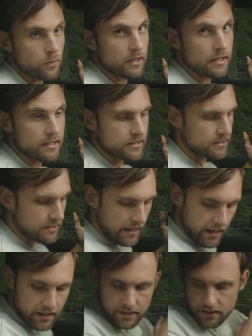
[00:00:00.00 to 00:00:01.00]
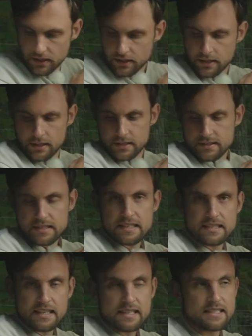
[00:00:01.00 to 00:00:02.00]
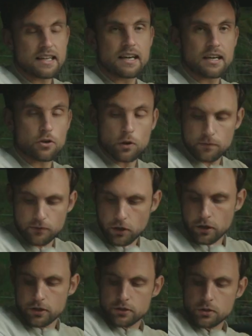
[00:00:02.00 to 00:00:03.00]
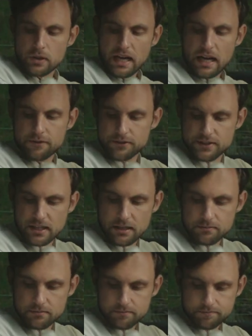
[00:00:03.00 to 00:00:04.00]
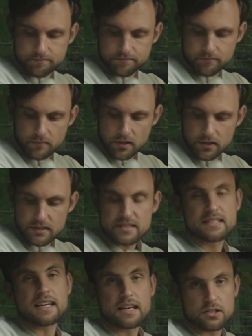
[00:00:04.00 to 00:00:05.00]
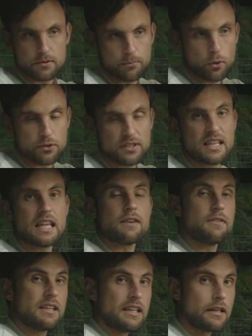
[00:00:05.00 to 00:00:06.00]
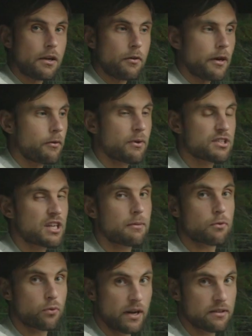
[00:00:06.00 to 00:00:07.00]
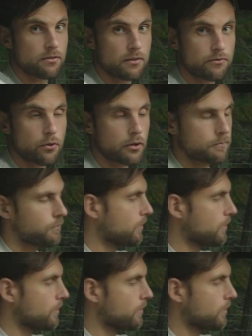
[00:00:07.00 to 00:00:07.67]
what it is. And since it is a Golf R, you do have some side support even in the rear, which I'm grateful for.